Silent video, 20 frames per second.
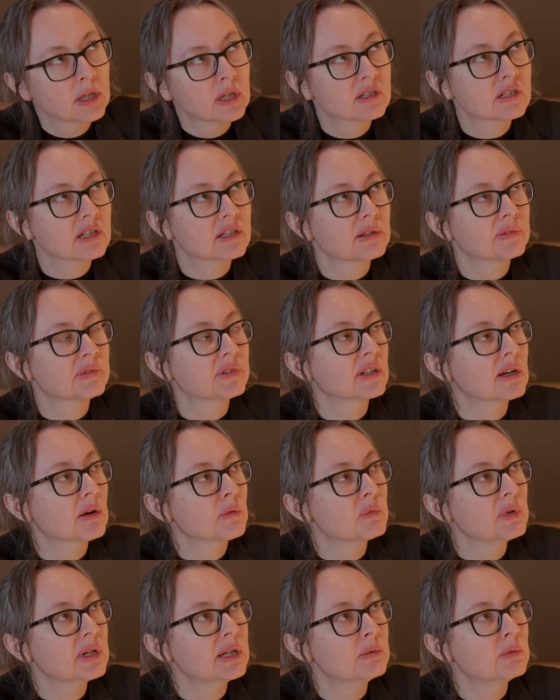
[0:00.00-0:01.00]
that I think are
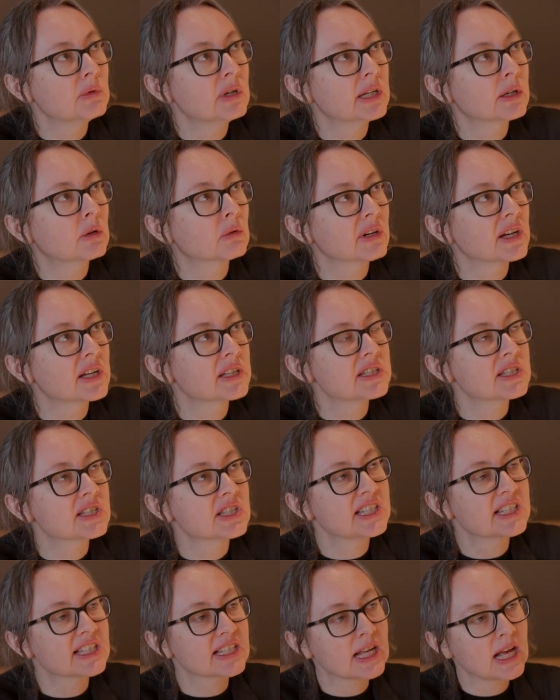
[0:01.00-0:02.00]
really, really great, is
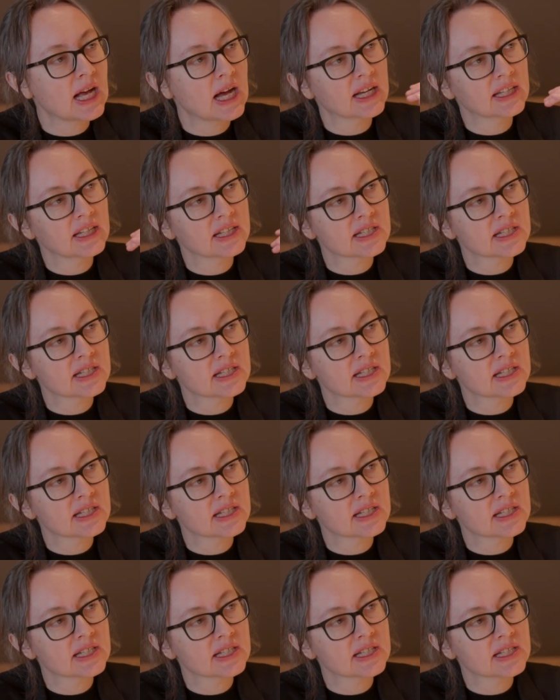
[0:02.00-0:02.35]
this high